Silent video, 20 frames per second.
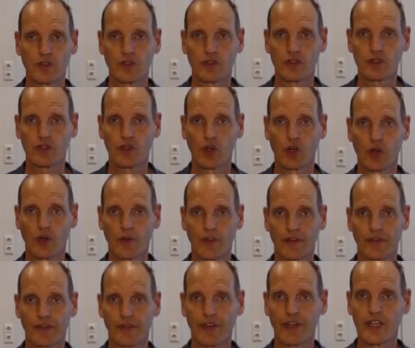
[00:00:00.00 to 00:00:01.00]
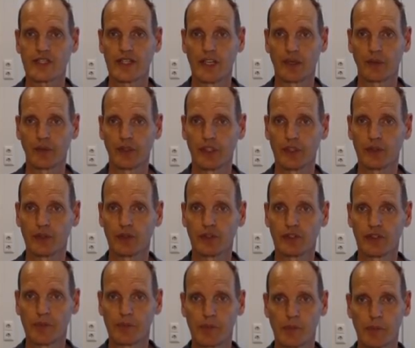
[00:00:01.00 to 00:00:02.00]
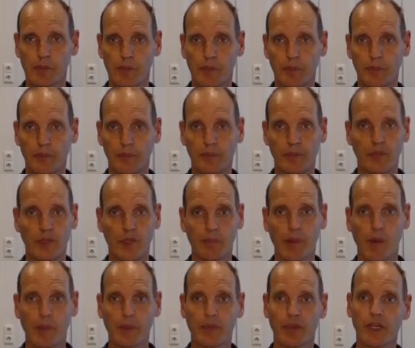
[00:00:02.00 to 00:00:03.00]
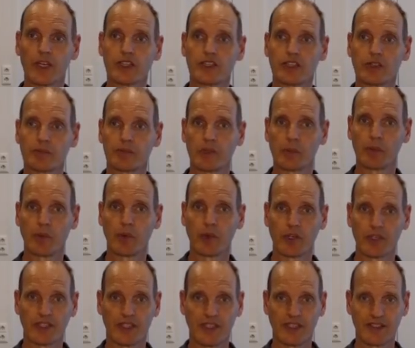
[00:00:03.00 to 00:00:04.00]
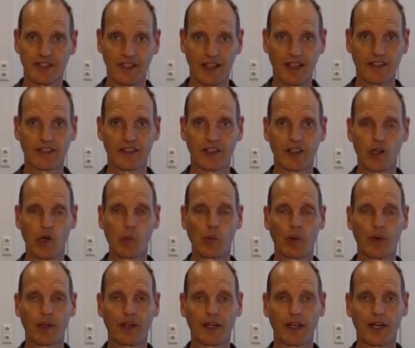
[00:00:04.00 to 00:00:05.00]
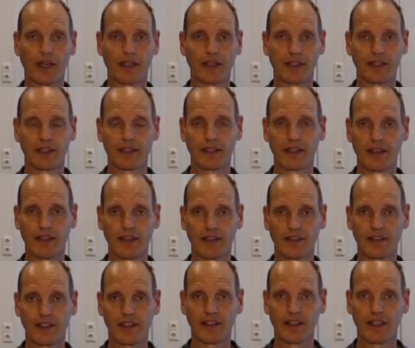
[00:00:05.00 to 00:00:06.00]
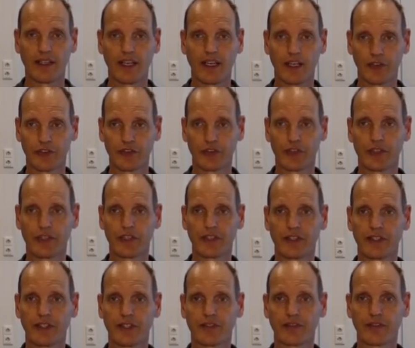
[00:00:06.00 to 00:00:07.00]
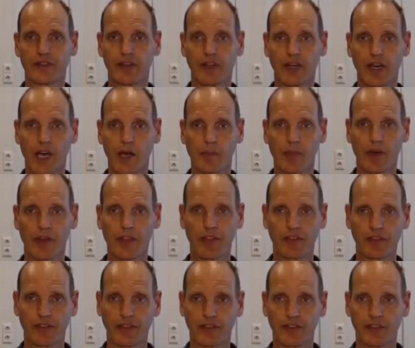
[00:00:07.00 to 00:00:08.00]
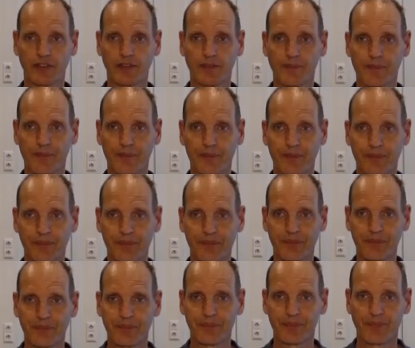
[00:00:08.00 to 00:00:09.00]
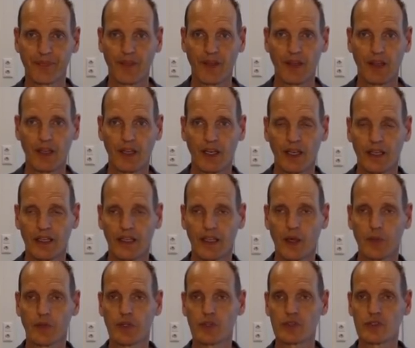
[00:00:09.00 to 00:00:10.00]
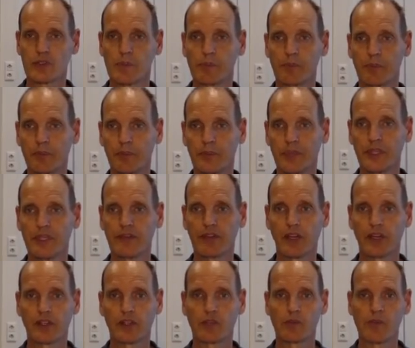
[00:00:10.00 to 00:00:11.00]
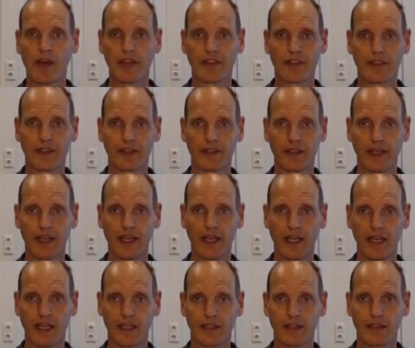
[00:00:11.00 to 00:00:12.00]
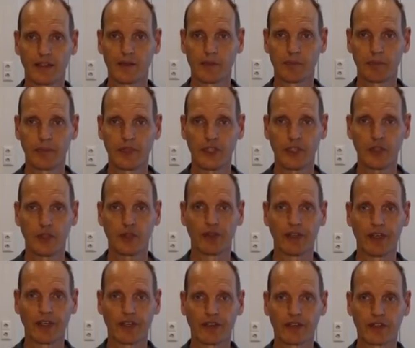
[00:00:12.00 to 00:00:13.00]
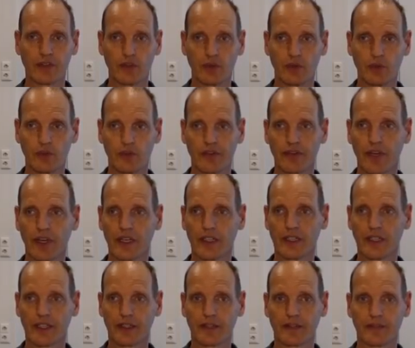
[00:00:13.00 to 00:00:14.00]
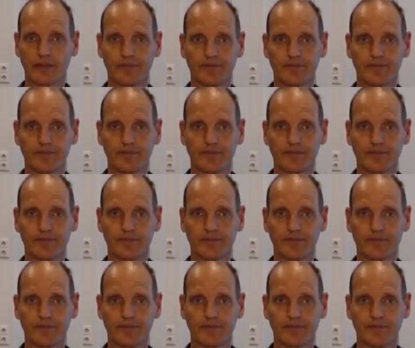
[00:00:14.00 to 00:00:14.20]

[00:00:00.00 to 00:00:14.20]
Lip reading: So the phrase that we use, the population proportion is less than 0.9, is in the alternative hypothesis. Here we use the p-value method and pqrs to find it.